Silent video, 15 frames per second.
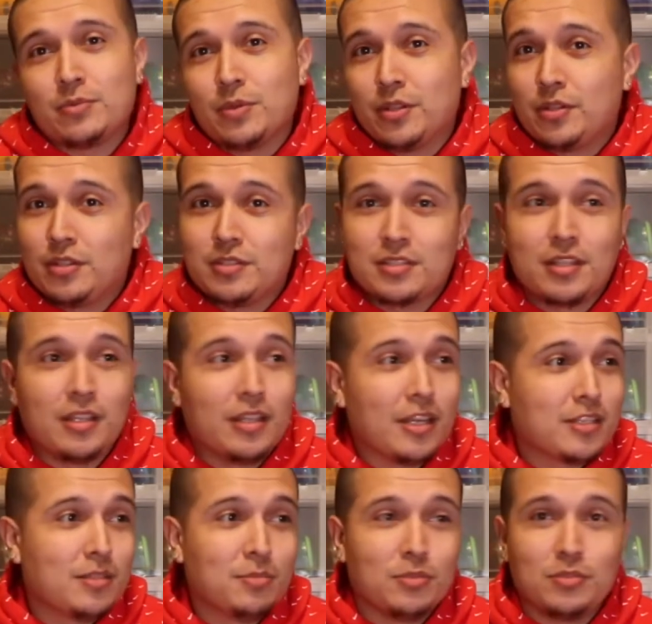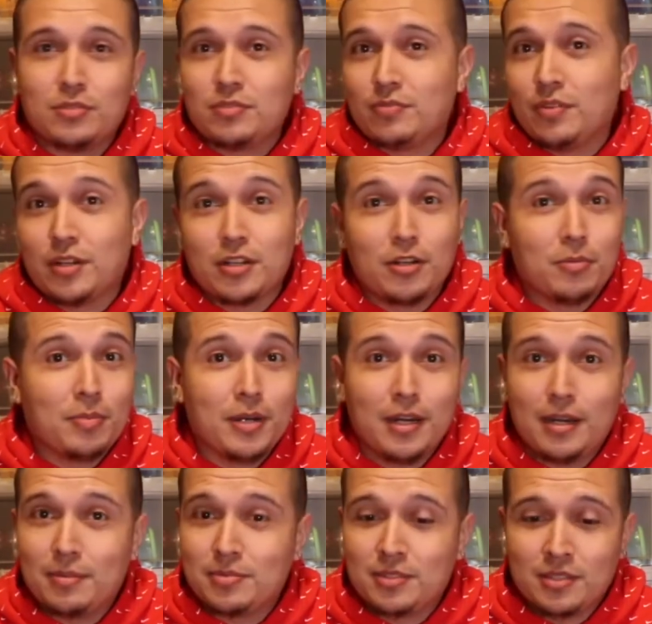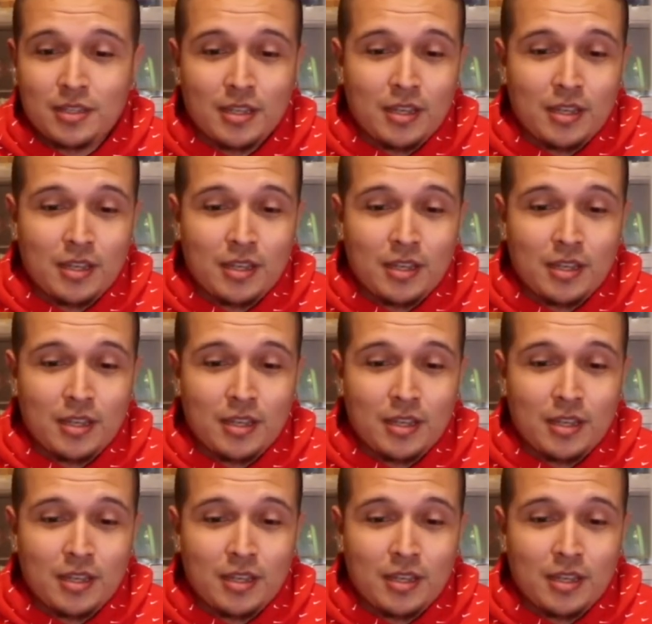whether it's collectibles, Funko Pops,